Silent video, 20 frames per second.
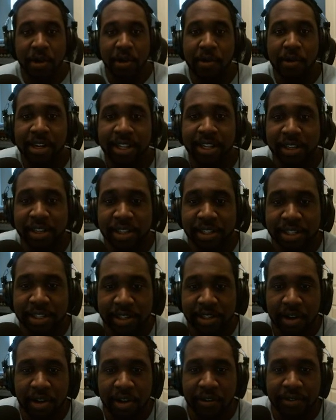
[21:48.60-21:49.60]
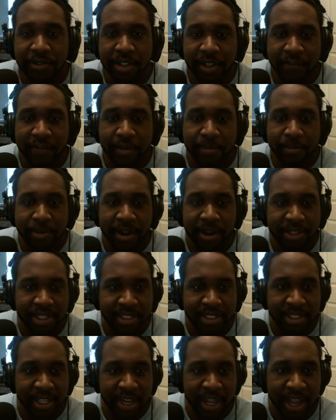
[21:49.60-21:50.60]
on and you can see all the different
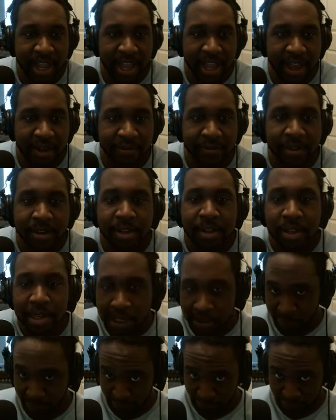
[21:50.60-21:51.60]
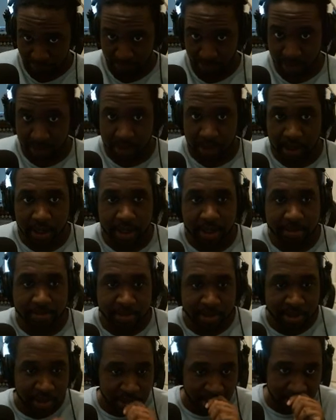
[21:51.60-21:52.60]
projects that I have.
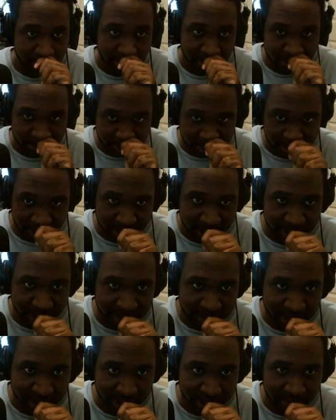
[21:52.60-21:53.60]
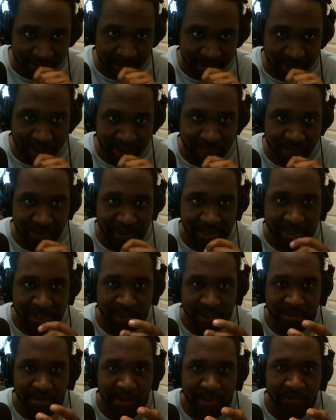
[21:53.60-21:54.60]
So I guess, like, for example, this
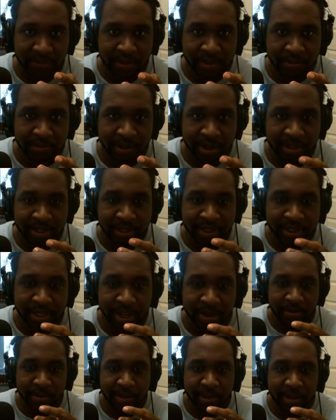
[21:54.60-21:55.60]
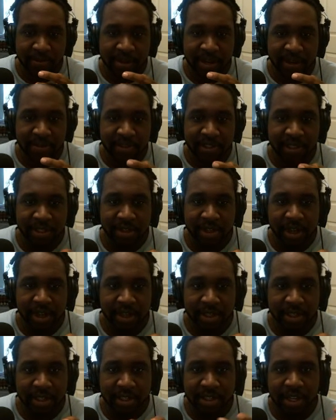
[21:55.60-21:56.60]
is one of the projects that I on when I was in
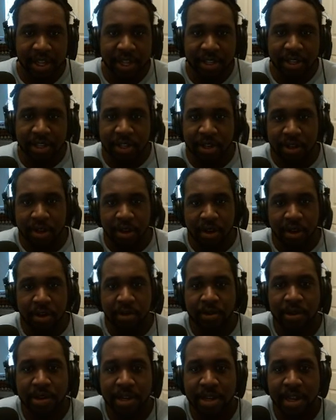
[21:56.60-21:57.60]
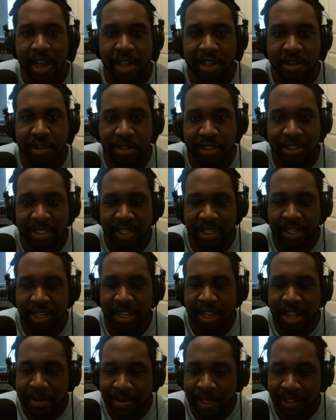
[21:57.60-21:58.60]
college, and you can go and you can see an
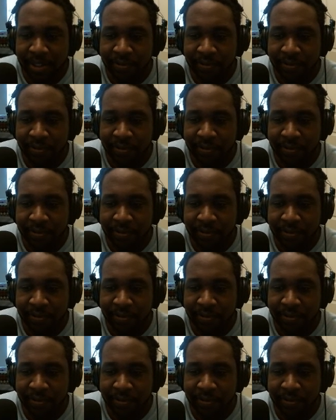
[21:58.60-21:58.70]
image of